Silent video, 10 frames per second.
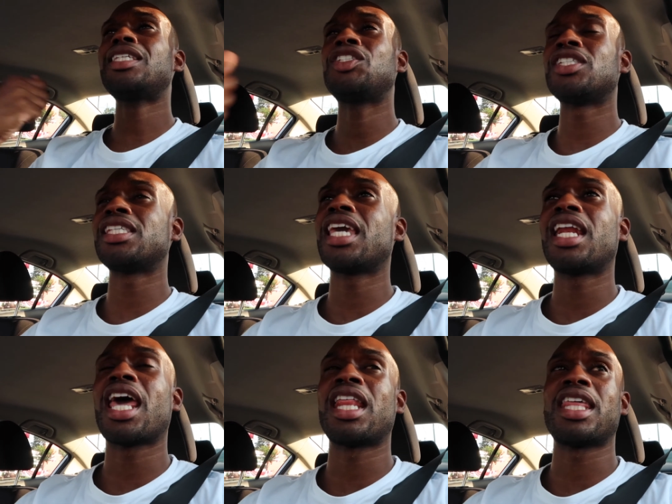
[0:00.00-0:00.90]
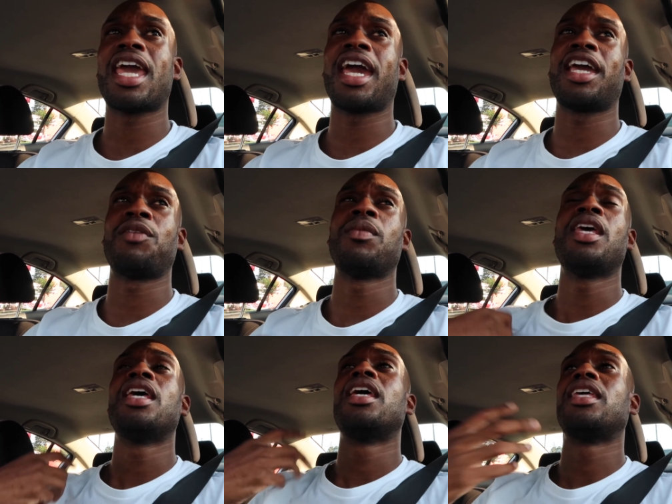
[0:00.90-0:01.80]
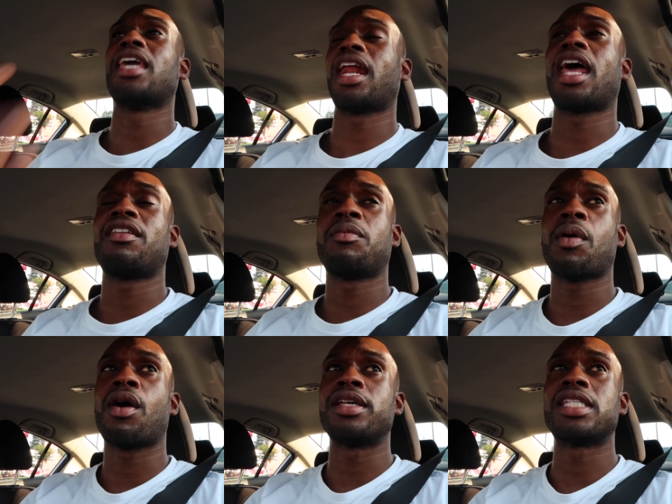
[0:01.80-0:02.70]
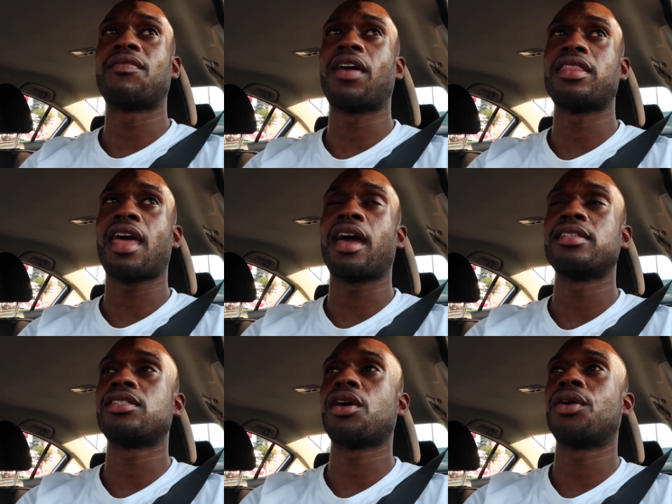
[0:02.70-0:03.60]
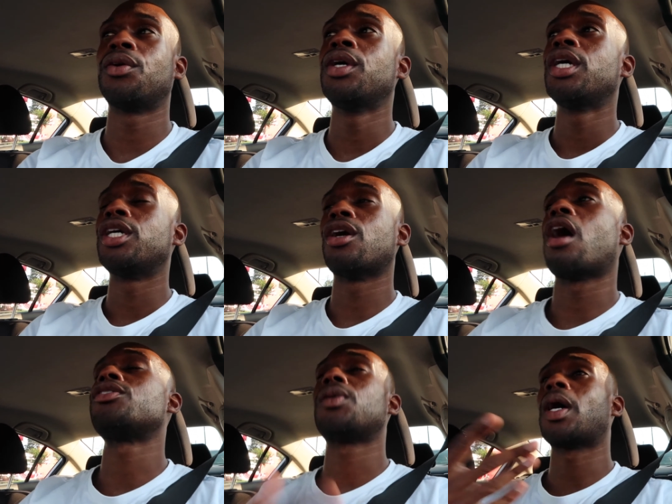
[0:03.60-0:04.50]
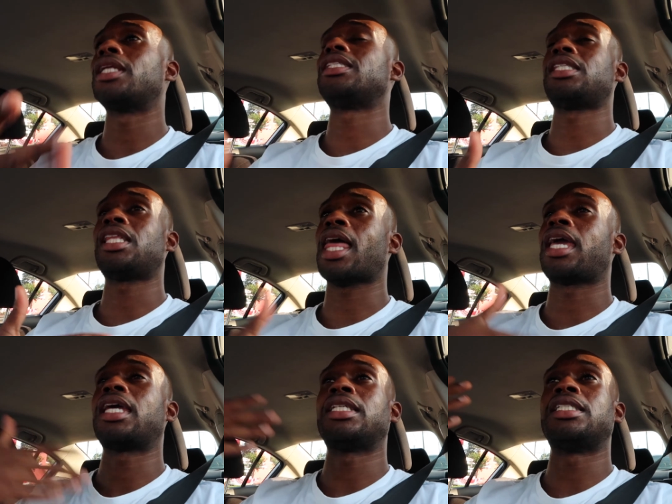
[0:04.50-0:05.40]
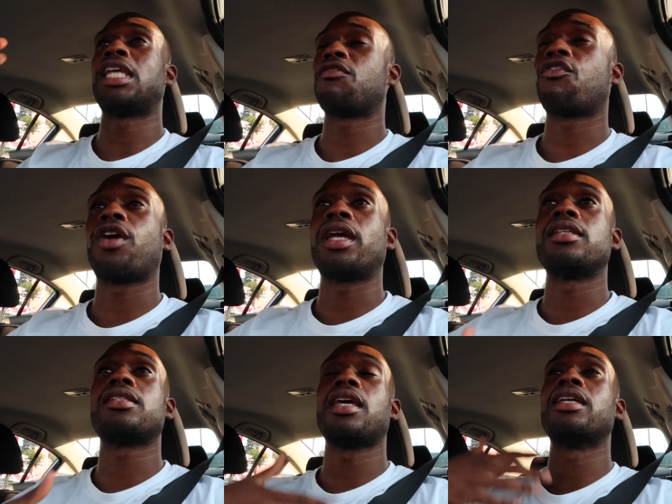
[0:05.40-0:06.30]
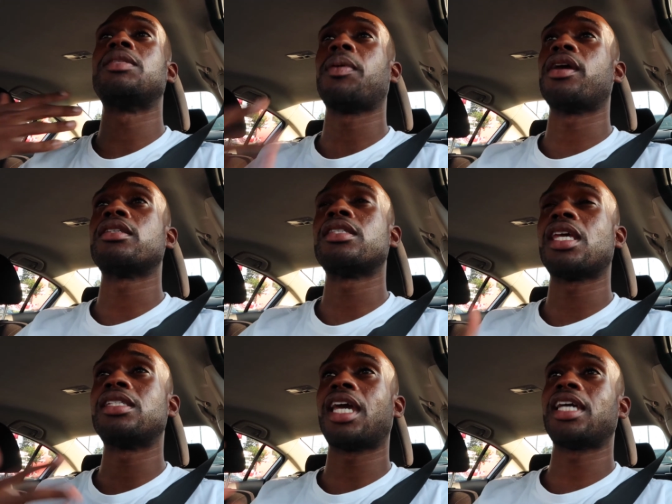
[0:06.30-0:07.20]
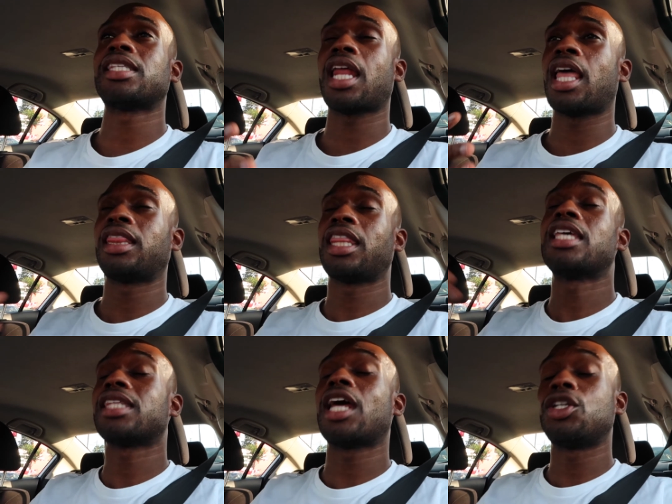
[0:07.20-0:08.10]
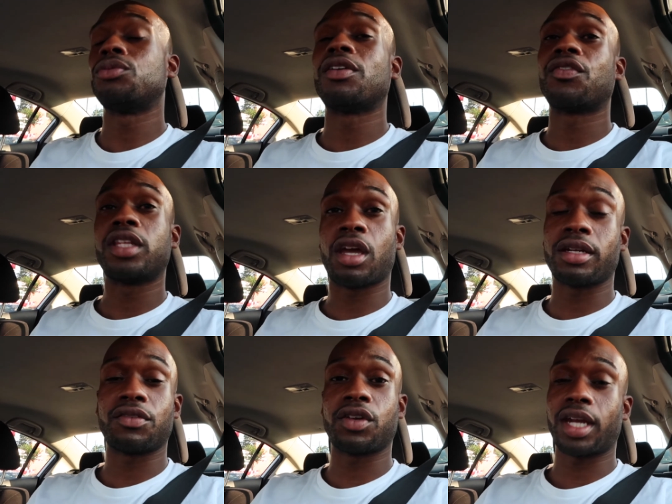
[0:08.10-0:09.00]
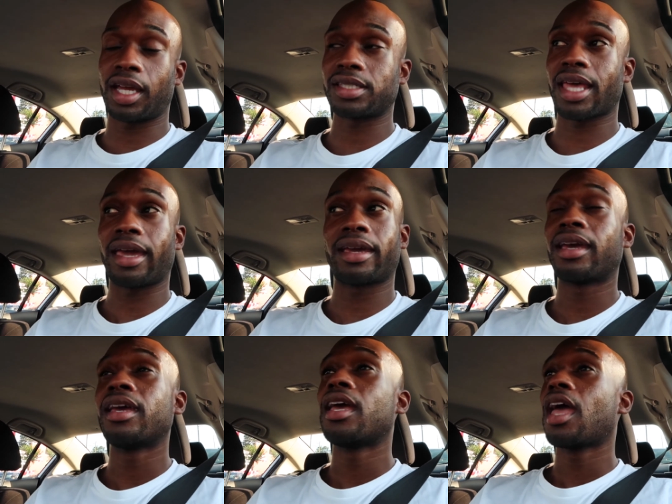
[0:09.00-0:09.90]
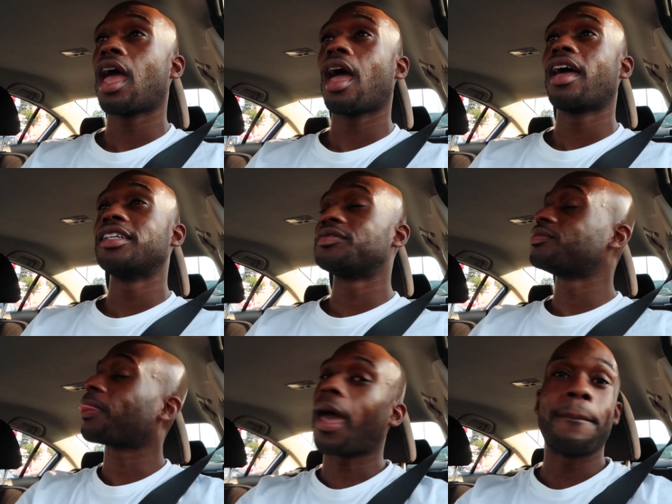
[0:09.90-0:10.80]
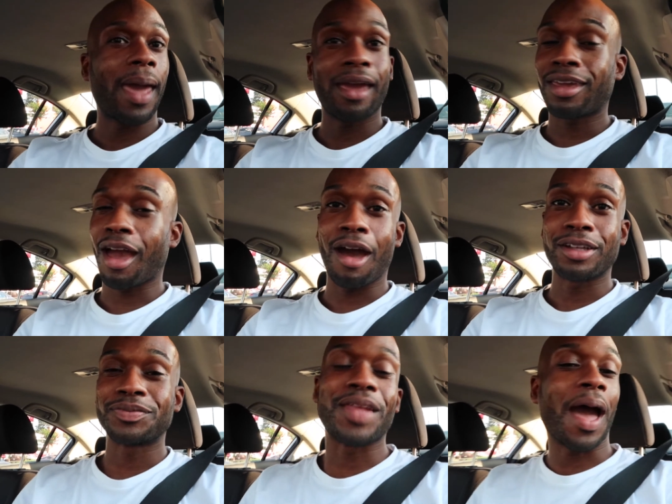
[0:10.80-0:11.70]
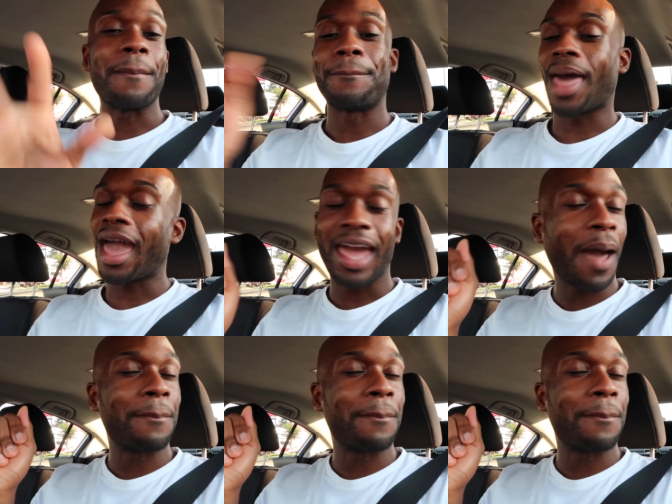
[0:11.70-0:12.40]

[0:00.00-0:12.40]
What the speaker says: just to get ahead of the game, get ahead of the ball and stuff like that. So you're also gonna see, like, different experiences and days and things that I do differently on different days. Like, I'm back, y'all. I'm back,